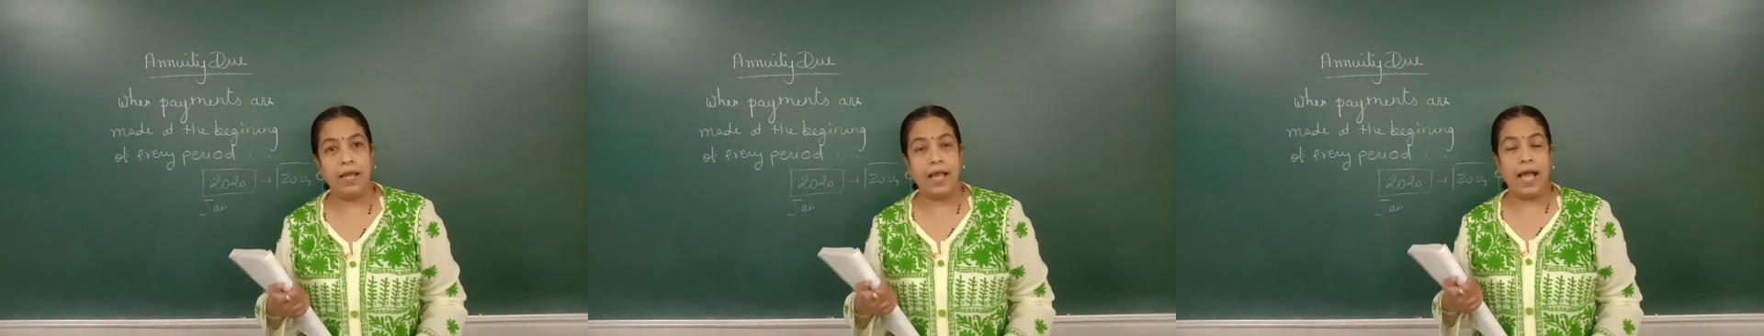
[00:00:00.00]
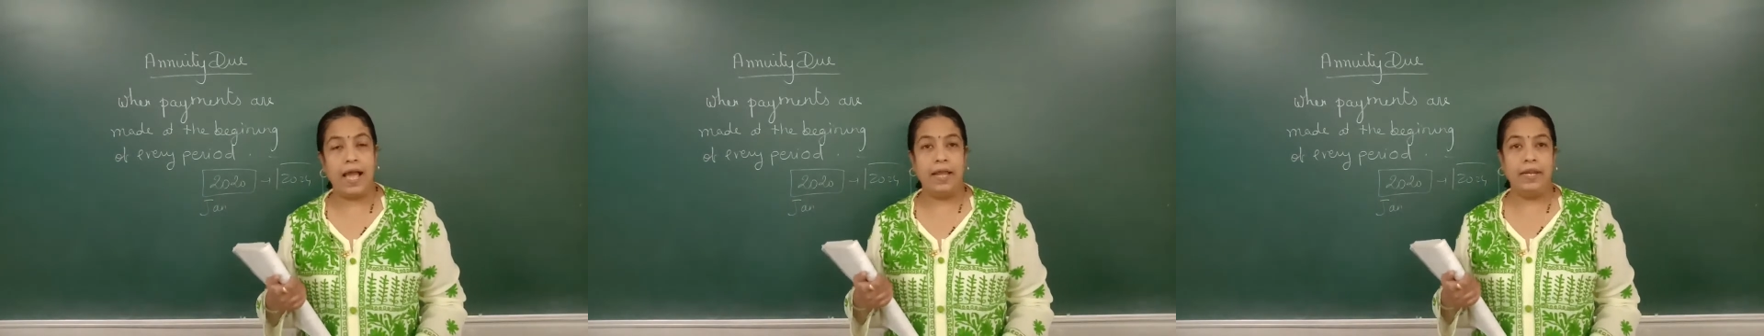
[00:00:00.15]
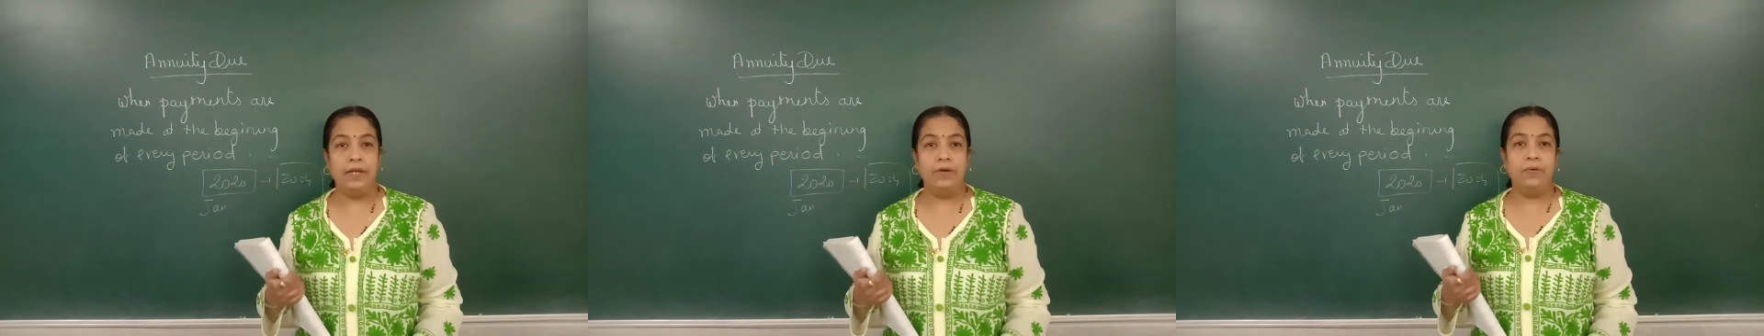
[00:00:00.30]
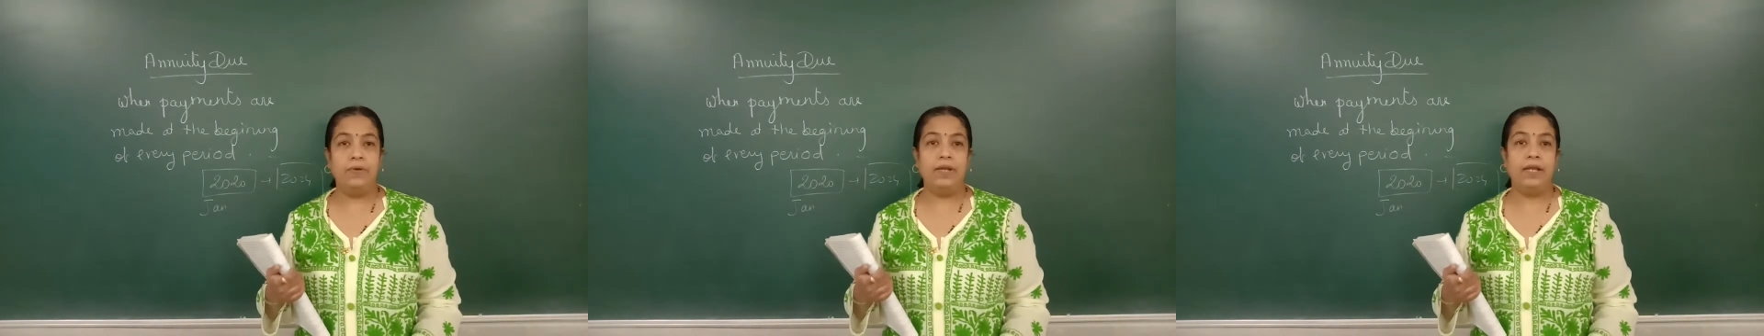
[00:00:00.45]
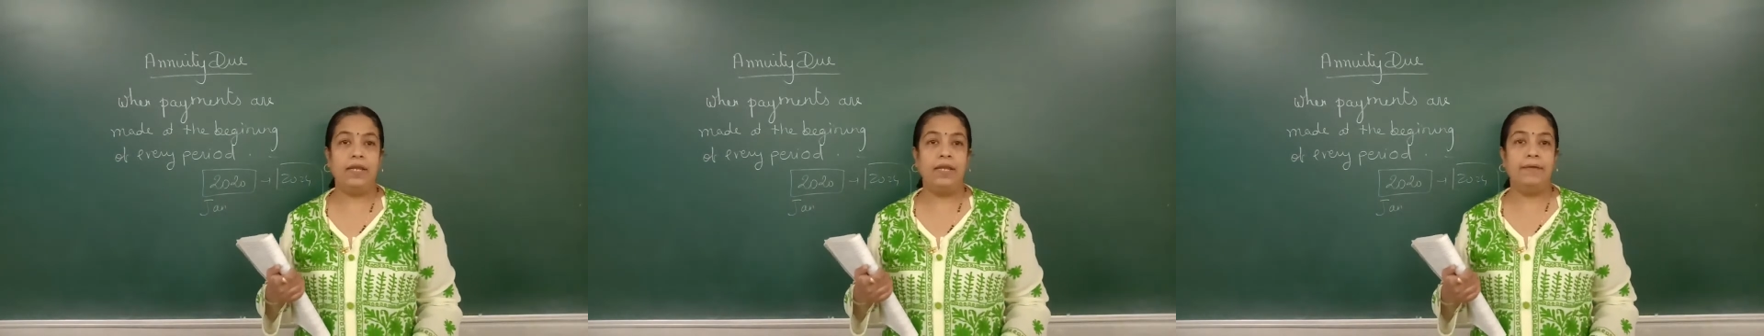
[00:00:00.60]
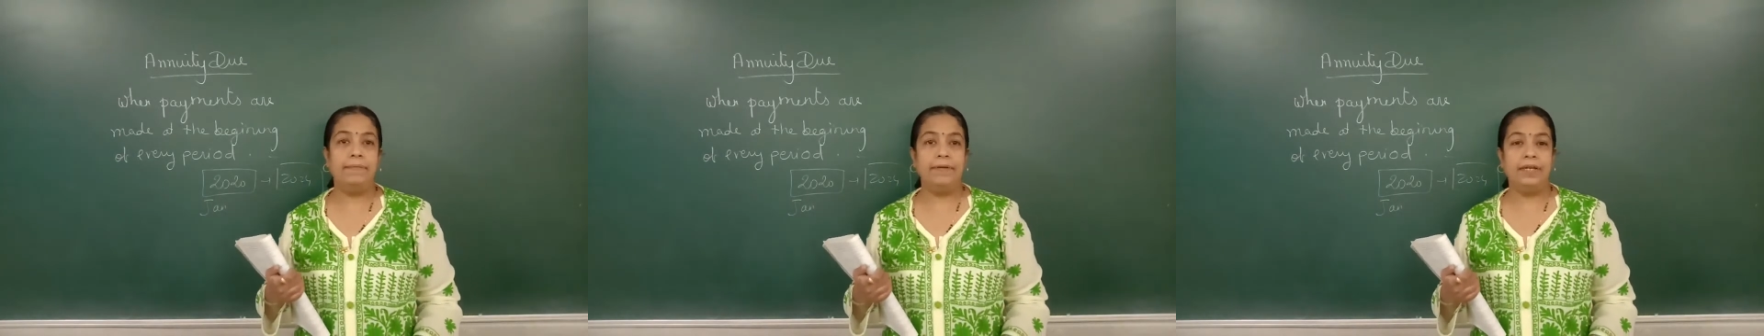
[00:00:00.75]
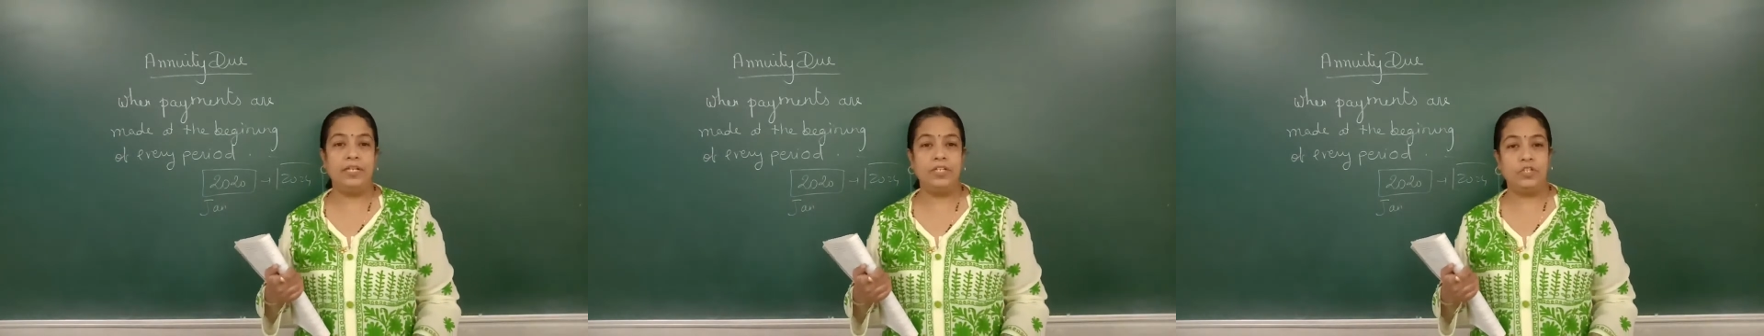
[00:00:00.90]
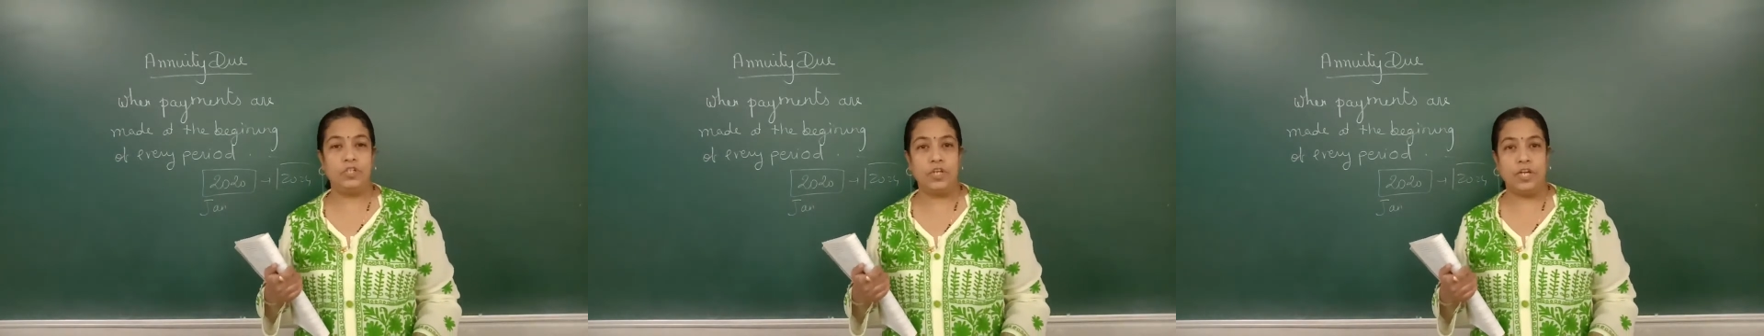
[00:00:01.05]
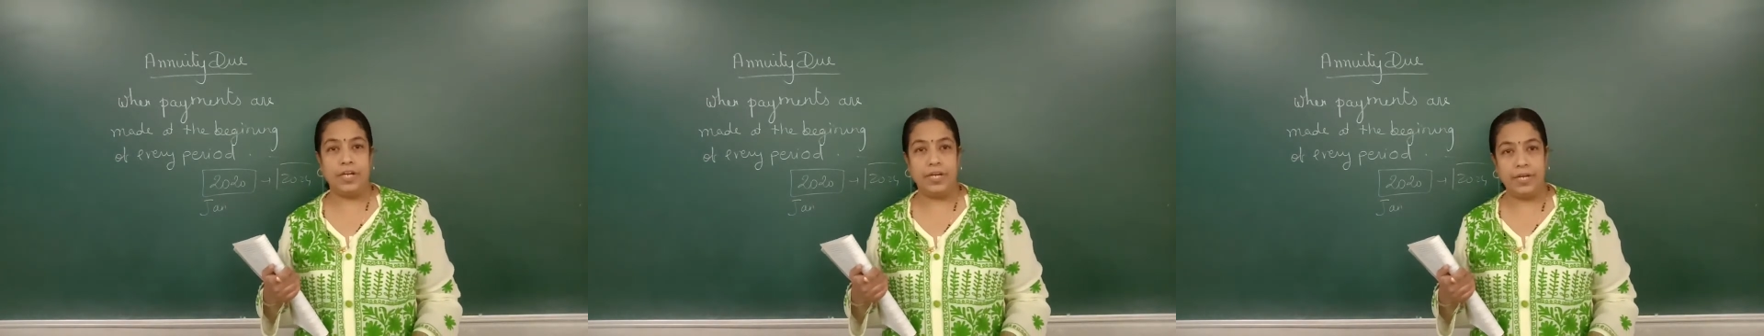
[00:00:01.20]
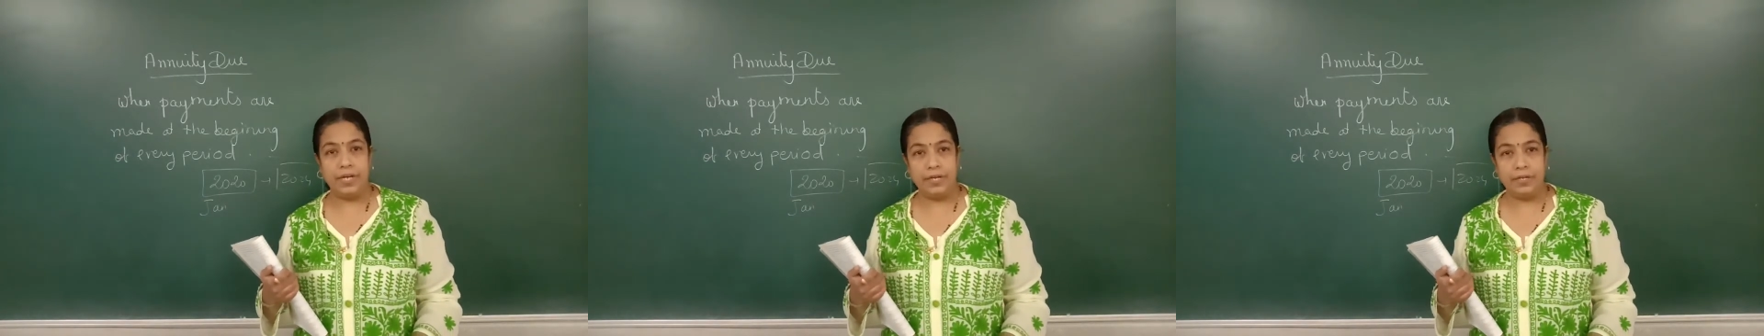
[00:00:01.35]
annuity
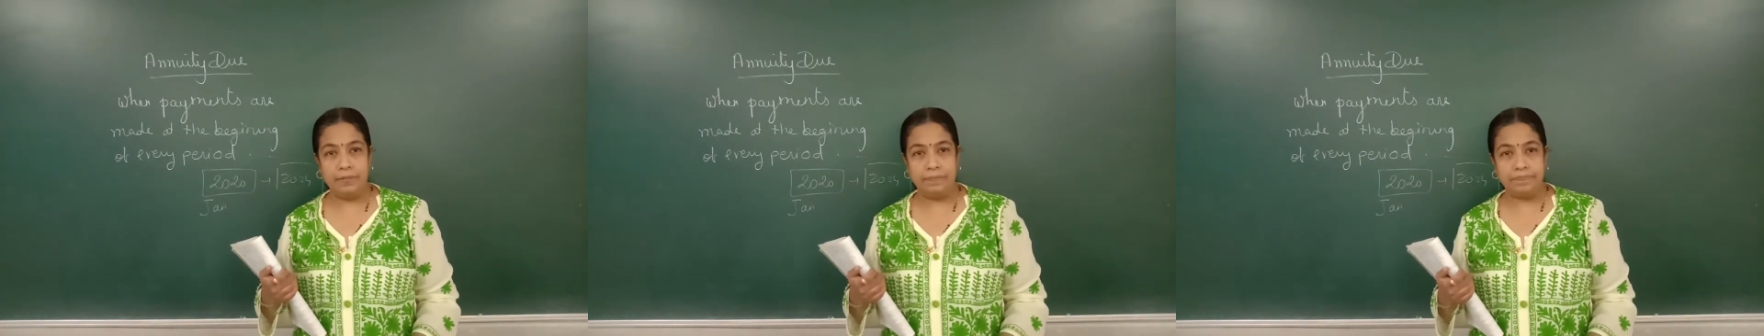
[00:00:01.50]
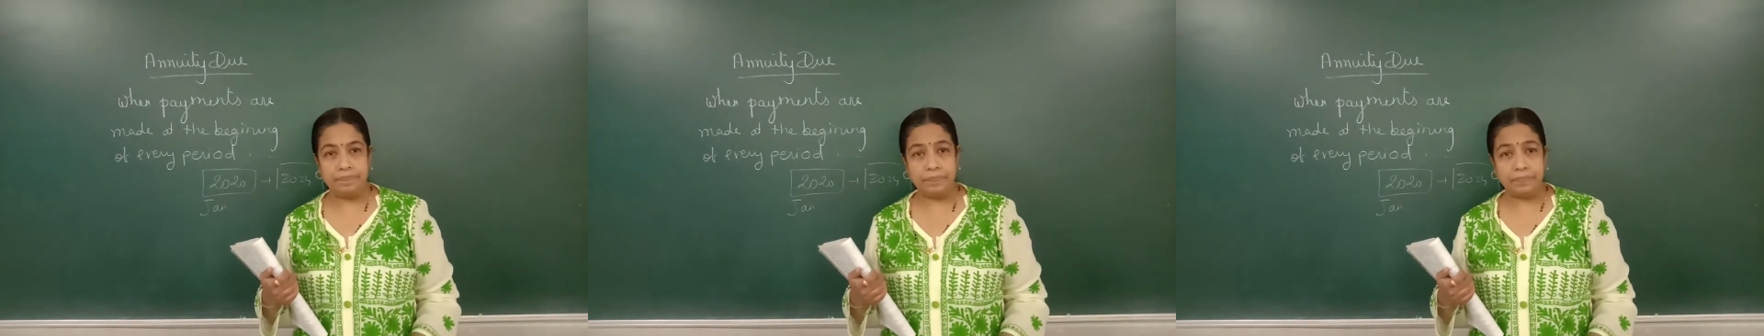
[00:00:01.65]
immediate?